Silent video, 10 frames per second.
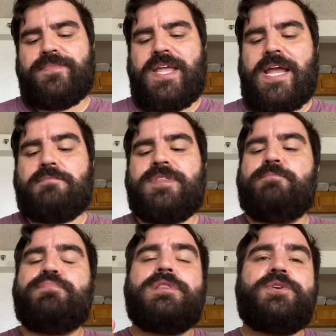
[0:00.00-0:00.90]
And the
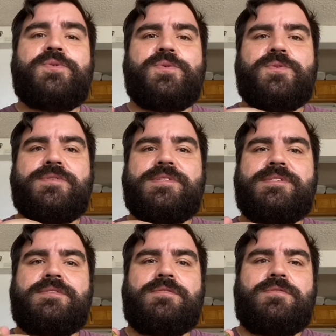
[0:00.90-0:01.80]

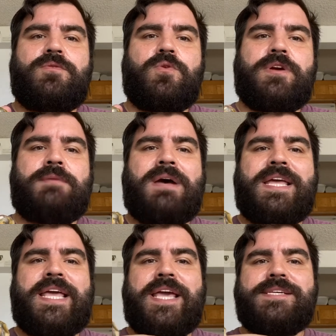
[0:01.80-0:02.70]
blues, or in my
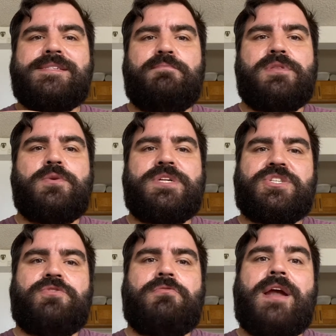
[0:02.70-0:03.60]
case a bluish
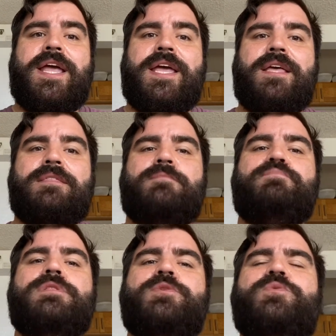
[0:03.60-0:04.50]
gray, the
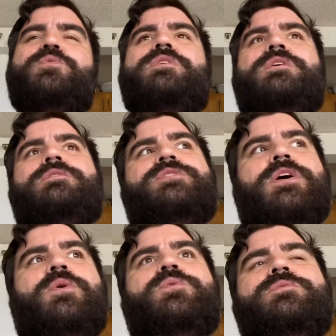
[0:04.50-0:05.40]
blue
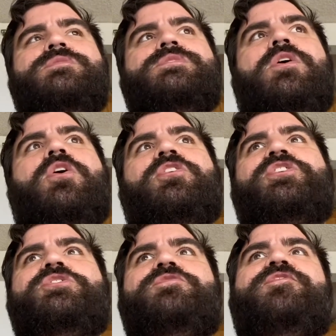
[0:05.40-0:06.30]
tones are
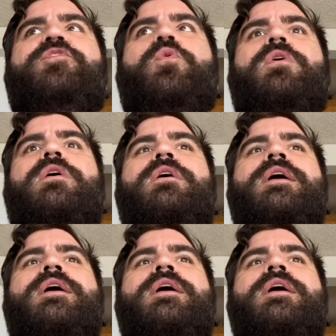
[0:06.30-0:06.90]
good for